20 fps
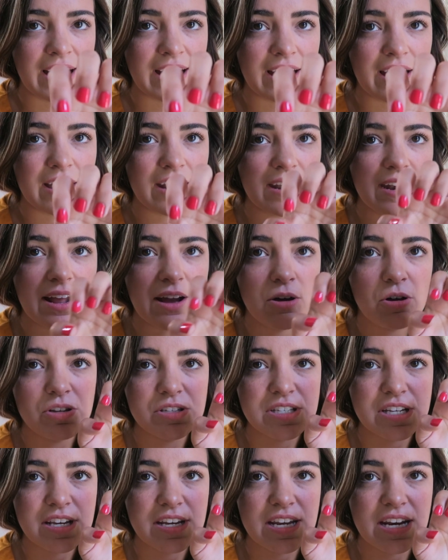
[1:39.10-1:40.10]
I got it at
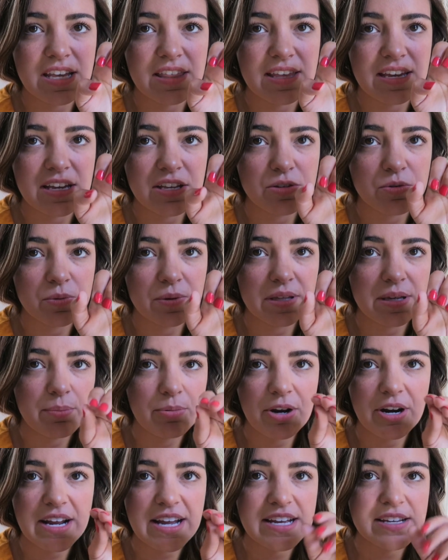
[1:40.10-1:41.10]
Ulta and I think it's really
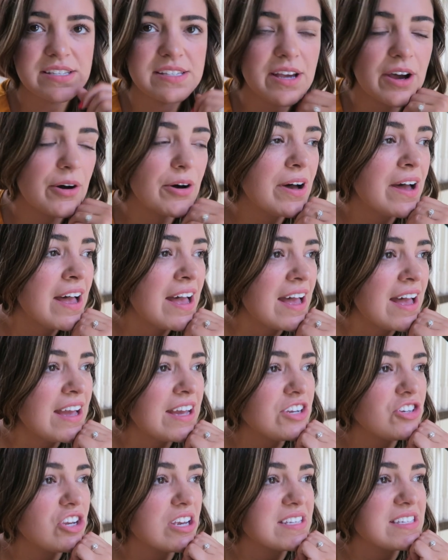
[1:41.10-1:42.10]
pretty. So
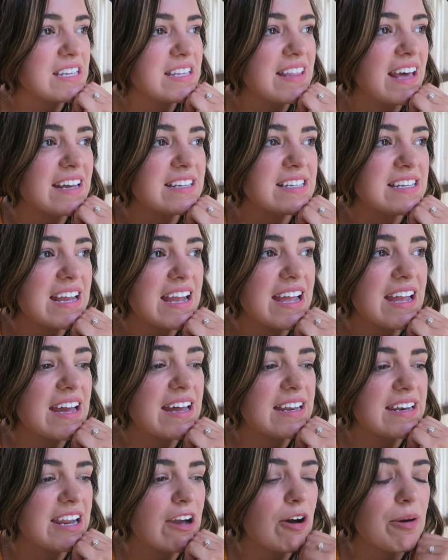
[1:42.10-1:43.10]
just did that
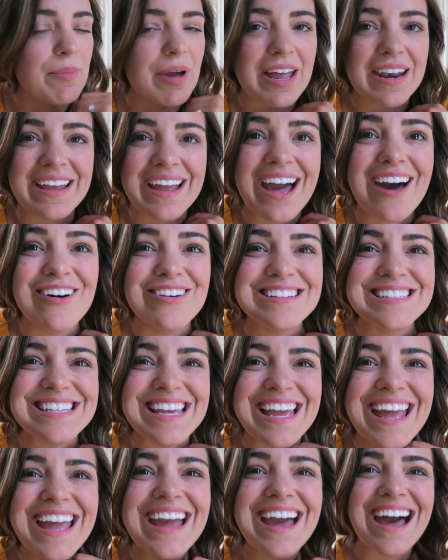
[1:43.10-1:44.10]
today. Now I'm heading out
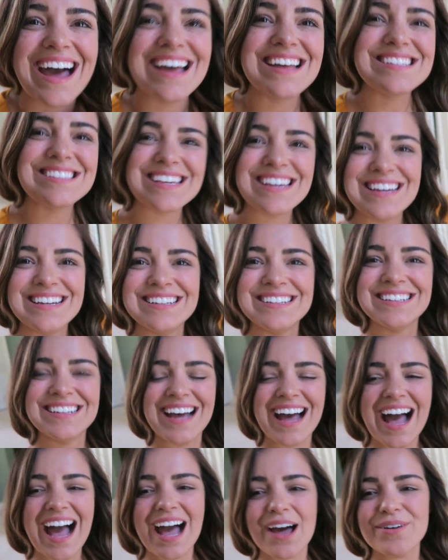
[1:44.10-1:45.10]
and
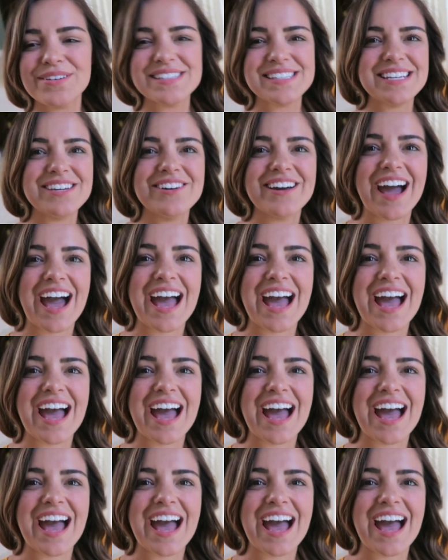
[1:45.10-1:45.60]
I will see you